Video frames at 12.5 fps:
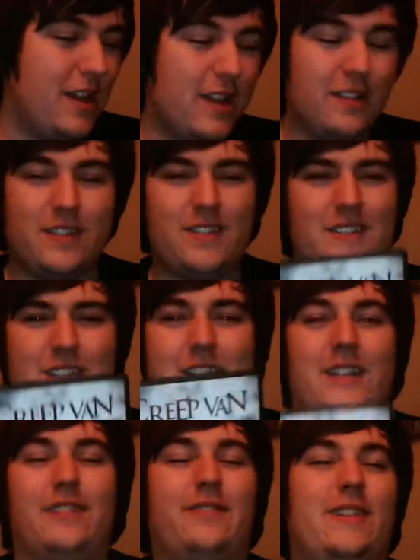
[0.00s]
Just silly
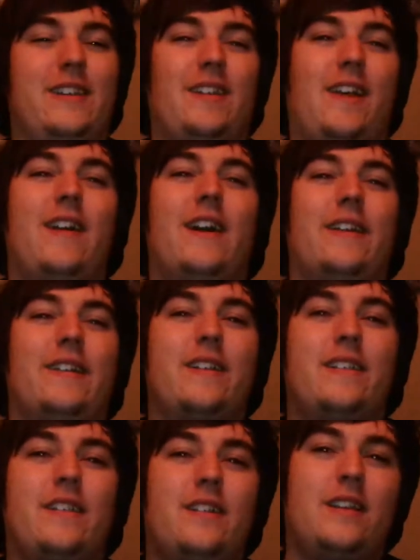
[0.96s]
little things like that, and
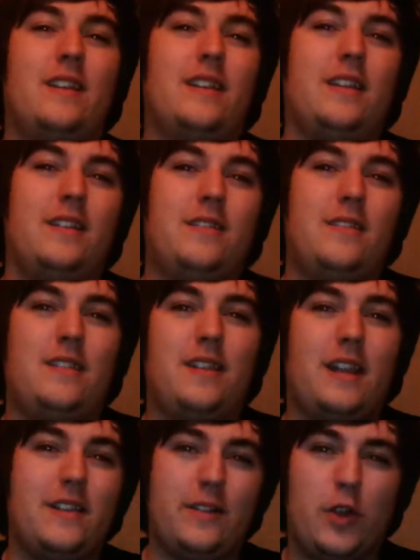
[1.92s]
it's
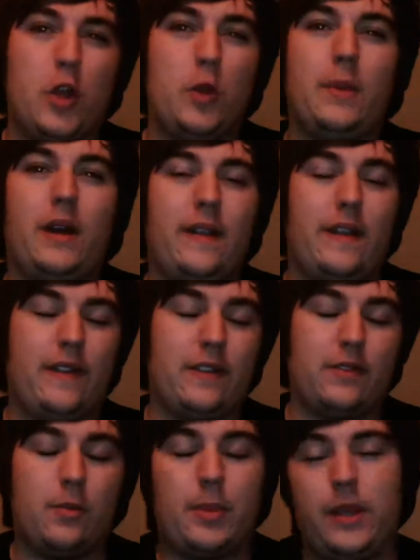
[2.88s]
kind of the humour like that
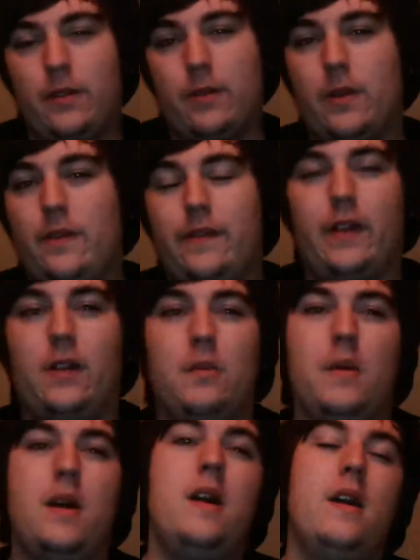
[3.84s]
that's repeated from the film.
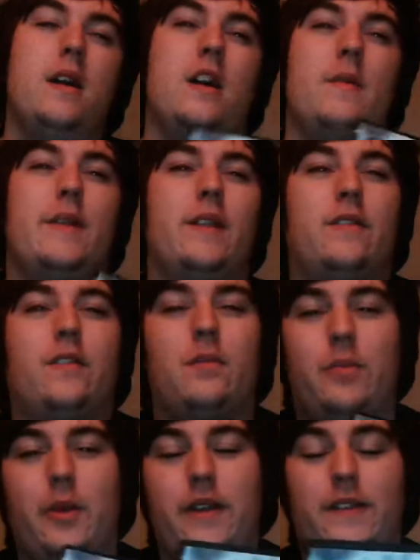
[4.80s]
I mean, at some
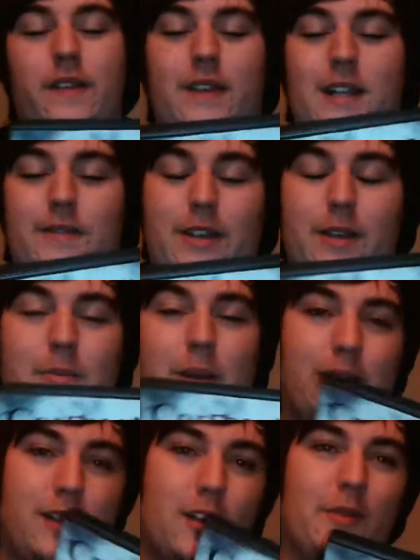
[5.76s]
points it's kind of like a
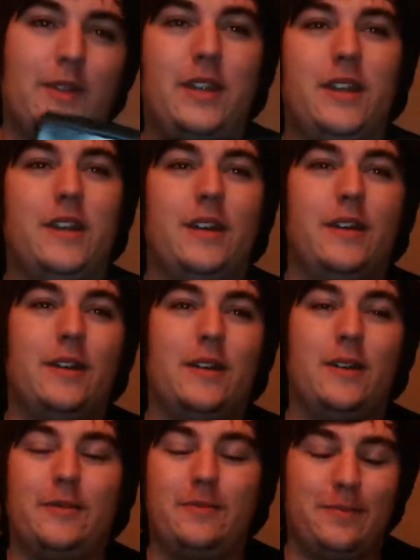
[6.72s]
bad comedy,
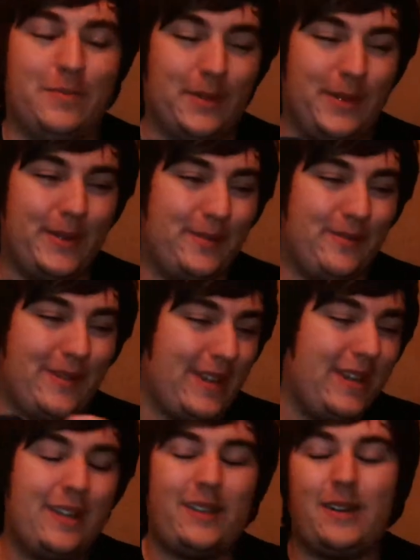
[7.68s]
but
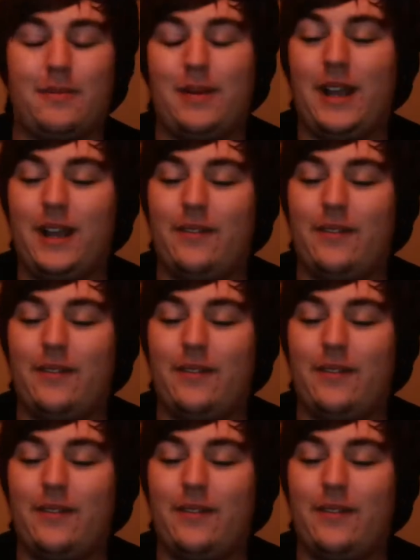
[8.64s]
I didn't mind.